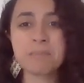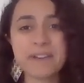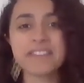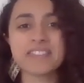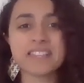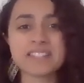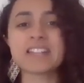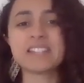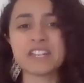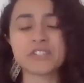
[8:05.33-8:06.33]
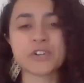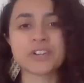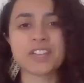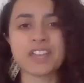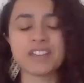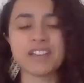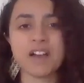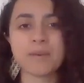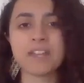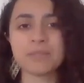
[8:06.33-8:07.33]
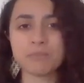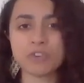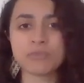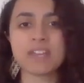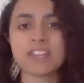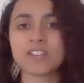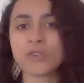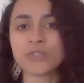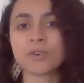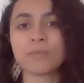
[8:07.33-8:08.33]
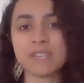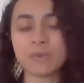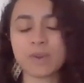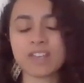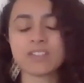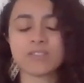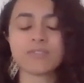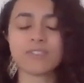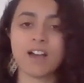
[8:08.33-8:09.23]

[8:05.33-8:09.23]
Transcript: But things like nature can and movement can also be ways of